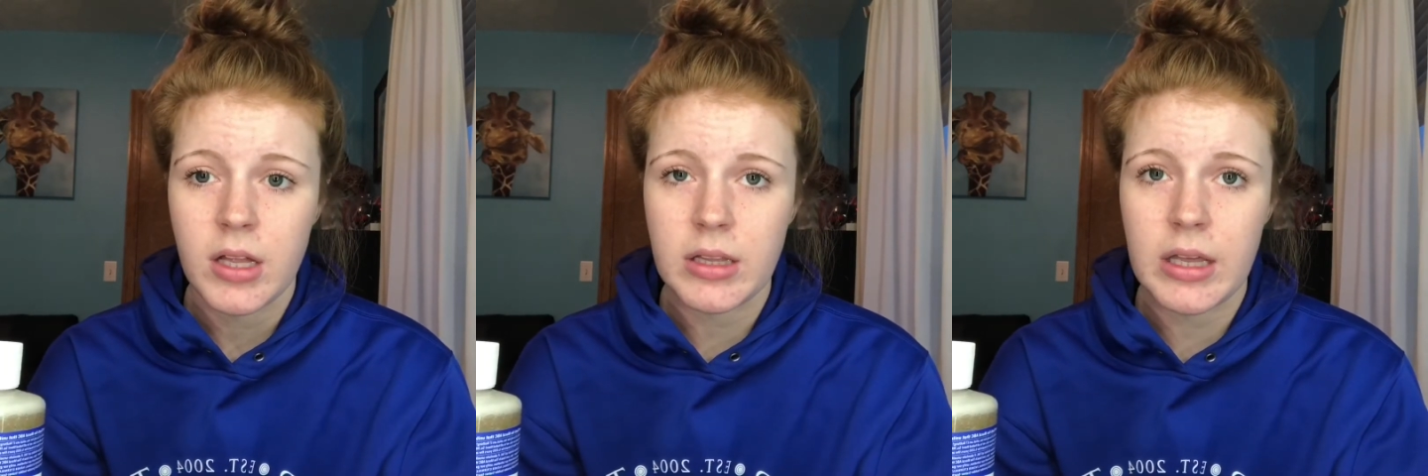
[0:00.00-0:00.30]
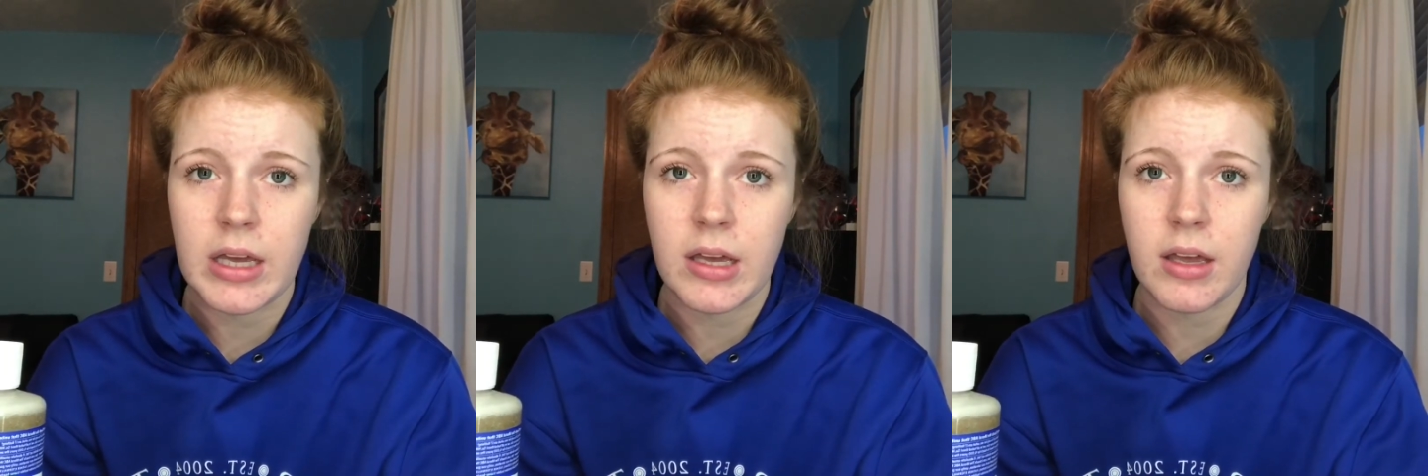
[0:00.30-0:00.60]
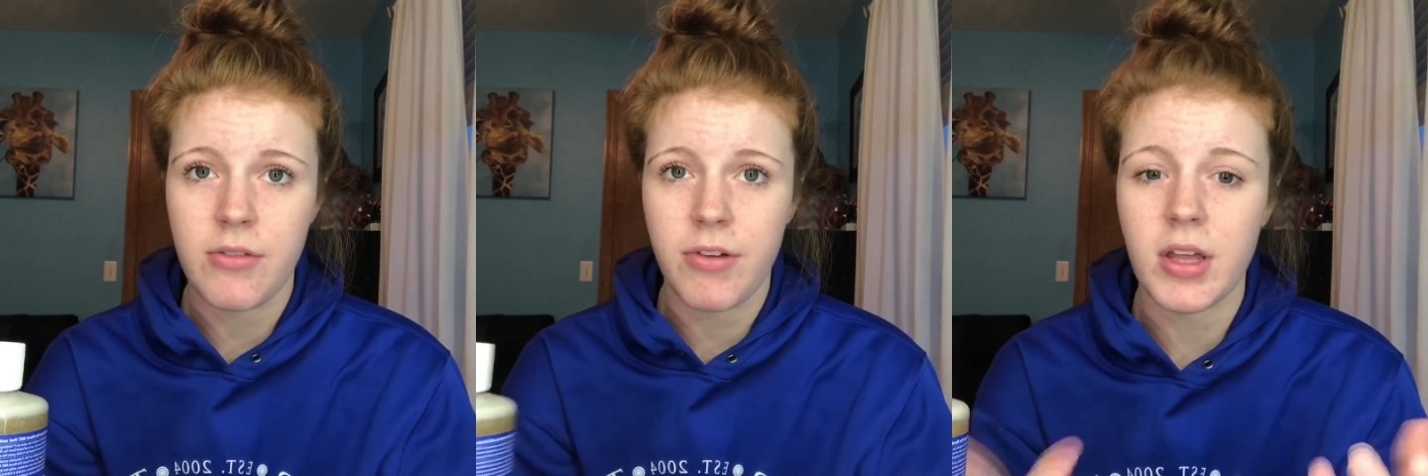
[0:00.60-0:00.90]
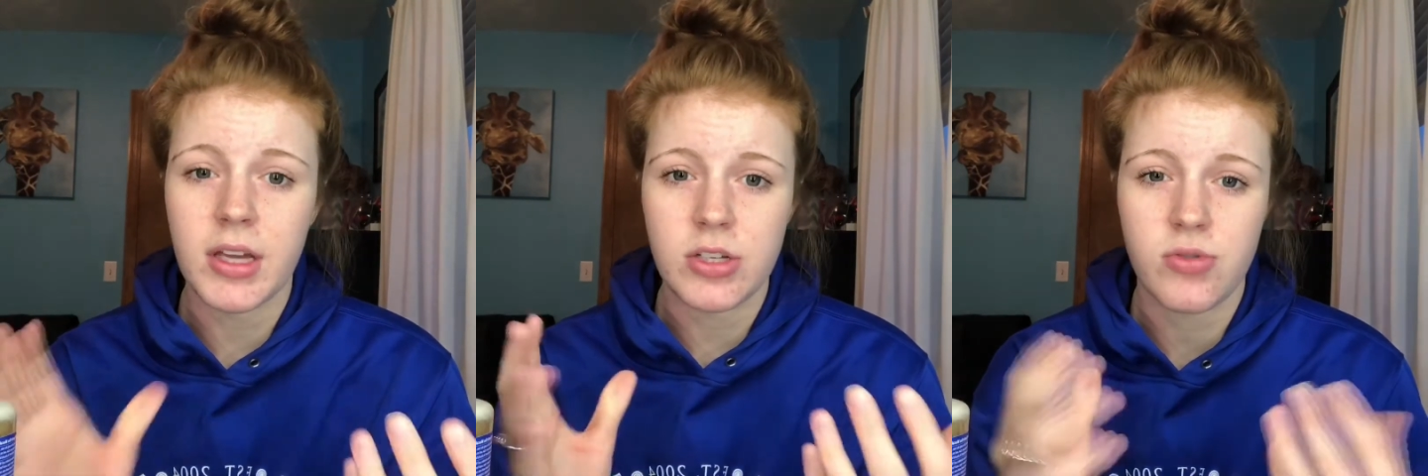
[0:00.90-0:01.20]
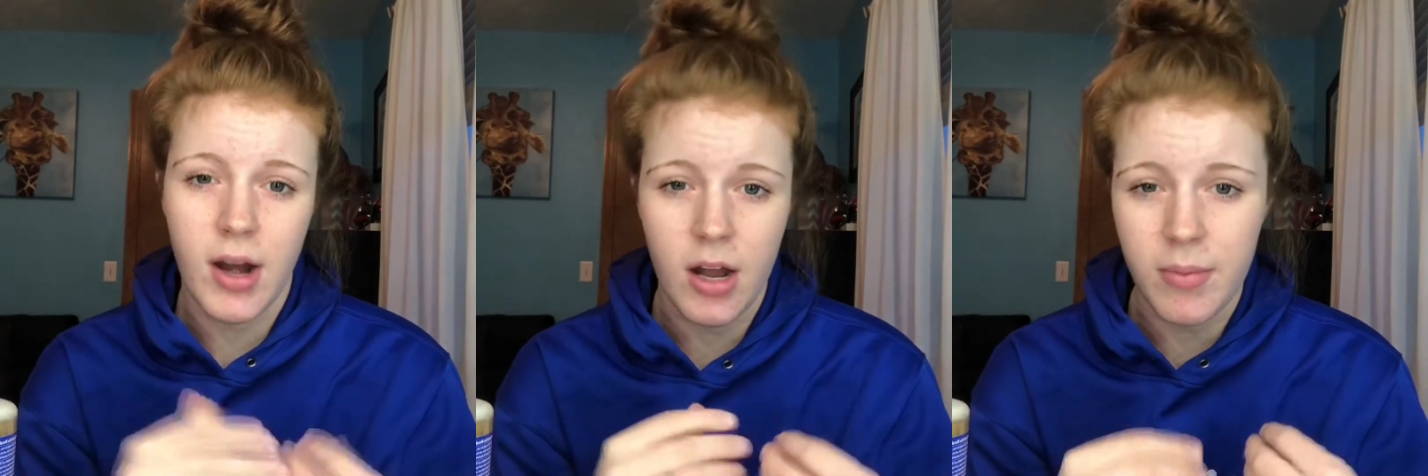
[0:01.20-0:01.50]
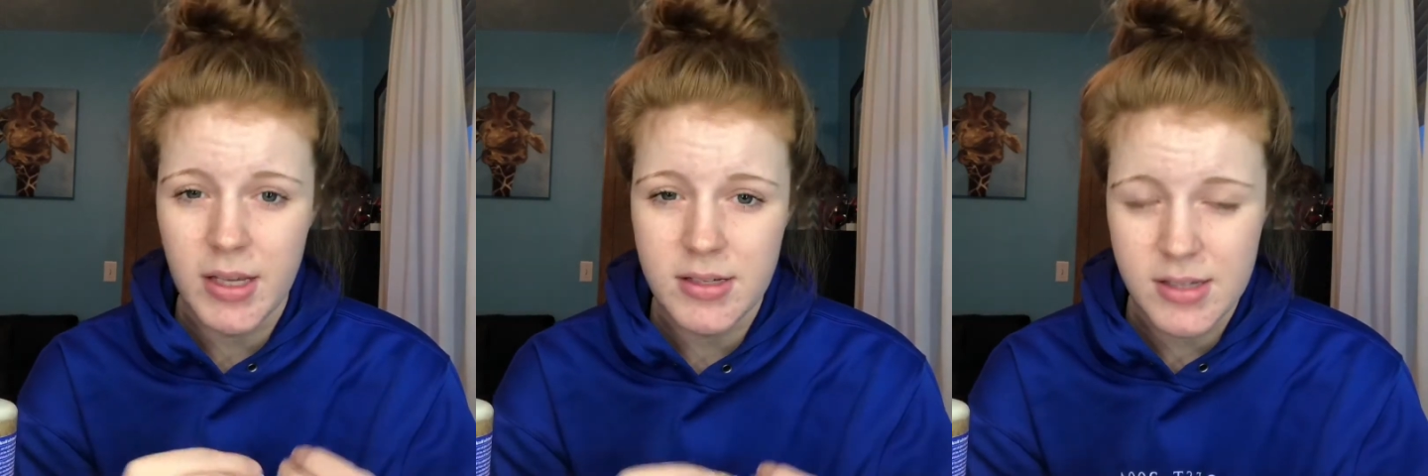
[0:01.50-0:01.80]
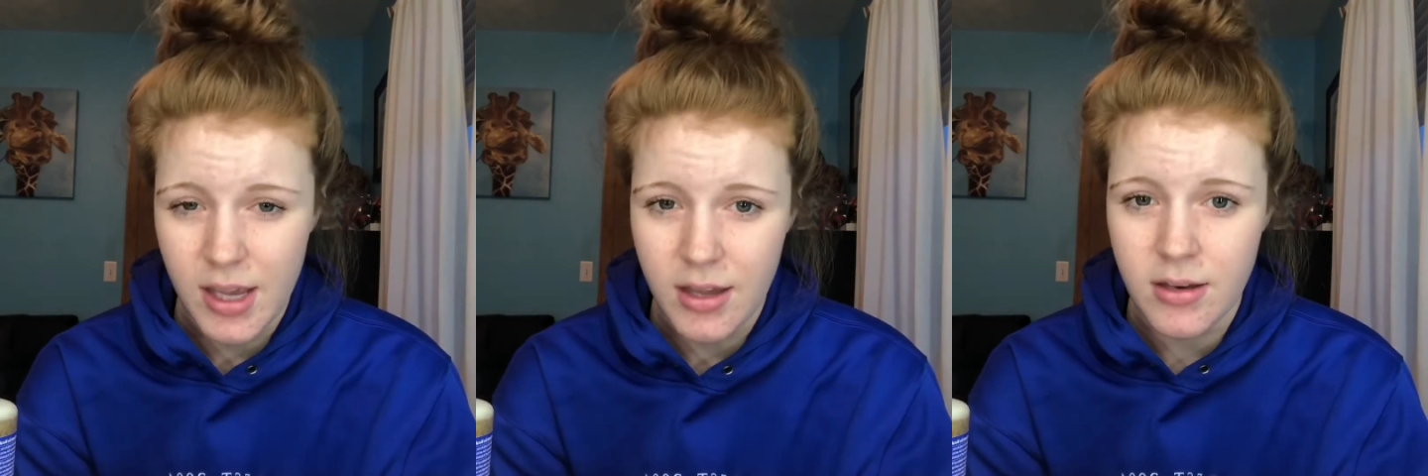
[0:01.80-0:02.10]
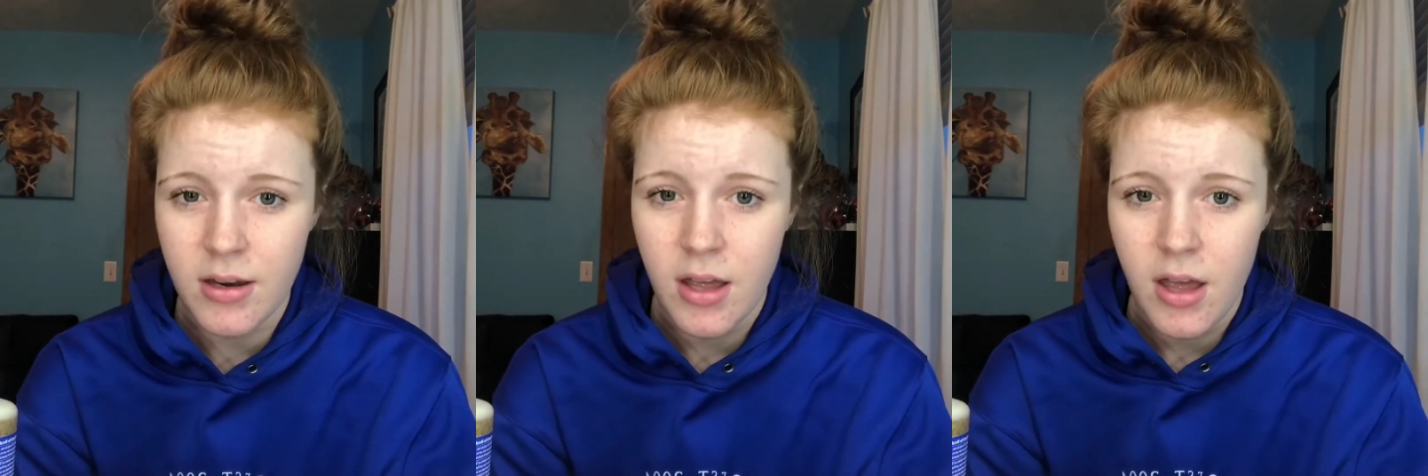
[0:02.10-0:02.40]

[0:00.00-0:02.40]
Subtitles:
like it felt like it dried out my skin.